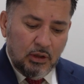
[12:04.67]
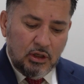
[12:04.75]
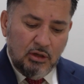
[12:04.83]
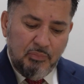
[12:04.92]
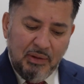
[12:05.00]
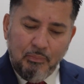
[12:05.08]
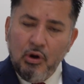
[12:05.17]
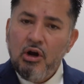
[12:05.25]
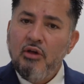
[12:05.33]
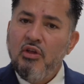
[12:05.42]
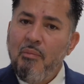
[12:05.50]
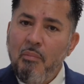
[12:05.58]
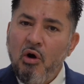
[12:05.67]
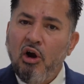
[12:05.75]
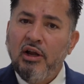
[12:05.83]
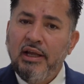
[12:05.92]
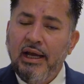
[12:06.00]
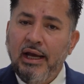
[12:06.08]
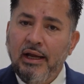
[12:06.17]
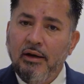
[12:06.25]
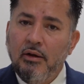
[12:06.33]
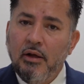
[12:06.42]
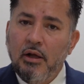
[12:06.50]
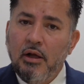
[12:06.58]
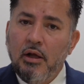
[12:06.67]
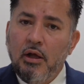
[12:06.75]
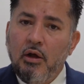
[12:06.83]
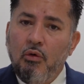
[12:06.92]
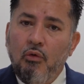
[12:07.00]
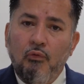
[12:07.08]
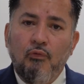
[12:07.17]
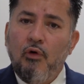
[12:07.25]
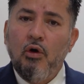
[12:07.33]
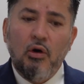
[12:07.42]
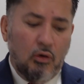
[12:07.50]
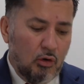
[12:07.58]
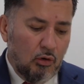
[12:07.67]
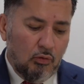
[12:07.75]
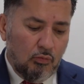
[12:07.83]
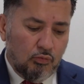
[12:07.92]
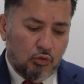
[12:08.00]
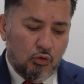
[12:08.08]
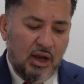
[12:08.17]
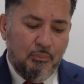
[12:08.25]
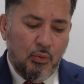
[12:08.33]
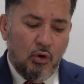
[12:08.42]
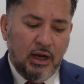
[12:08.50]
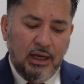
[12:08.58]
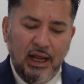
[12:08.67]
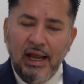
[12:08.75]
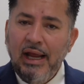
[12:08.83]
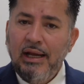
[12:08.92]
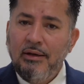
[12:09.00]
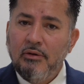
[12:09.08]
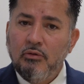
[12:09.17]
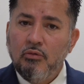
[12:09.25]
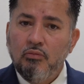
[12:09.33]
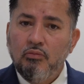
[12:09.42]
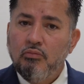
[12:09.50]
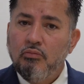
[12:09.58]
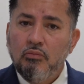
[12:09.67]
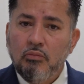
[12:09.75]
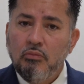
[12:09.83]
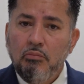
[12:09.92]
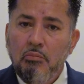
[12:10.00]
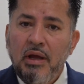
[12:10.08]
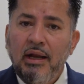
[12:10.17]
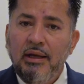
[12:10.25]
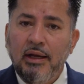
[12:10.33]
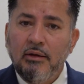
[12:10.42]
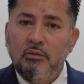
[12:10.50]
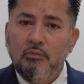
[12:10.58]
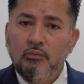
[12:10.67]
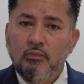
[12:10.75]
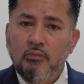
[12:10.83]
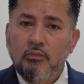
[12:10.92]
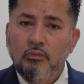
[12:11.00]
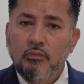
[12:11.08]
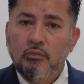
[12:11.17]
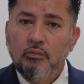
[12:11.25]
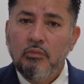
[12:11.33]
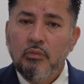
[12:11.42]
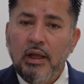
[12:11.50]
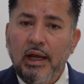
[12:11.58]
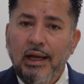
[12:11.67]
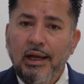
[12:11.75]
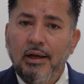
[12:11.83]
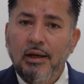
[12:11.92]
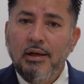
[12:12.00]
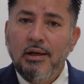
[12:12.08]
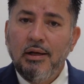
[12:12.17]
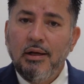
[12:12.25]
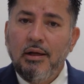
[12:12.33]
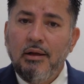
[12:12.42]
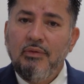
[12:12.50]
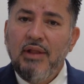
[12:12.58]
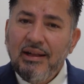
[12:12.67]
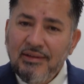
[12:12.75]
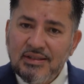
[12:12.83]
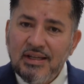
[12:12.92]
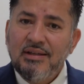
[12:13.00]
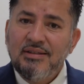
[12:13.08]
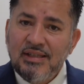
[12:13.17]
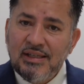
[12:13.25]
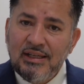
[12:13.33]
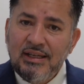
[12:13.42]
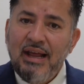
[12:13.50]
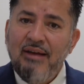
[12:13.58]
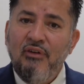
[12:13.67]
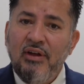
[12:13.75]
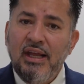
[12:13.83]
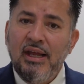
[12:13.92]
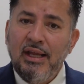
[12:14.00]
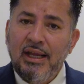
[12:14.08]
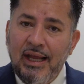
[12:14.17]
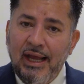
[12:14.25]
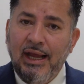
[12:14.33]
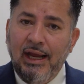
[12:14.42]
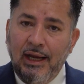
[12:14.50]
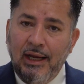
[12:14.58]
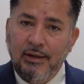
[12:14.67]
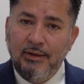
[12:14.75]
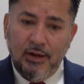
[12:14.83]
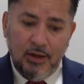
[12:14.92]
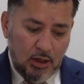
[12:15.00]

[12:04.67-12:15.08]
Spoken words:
could be put on the market for 3.8 million. Okay, that's a significant gain.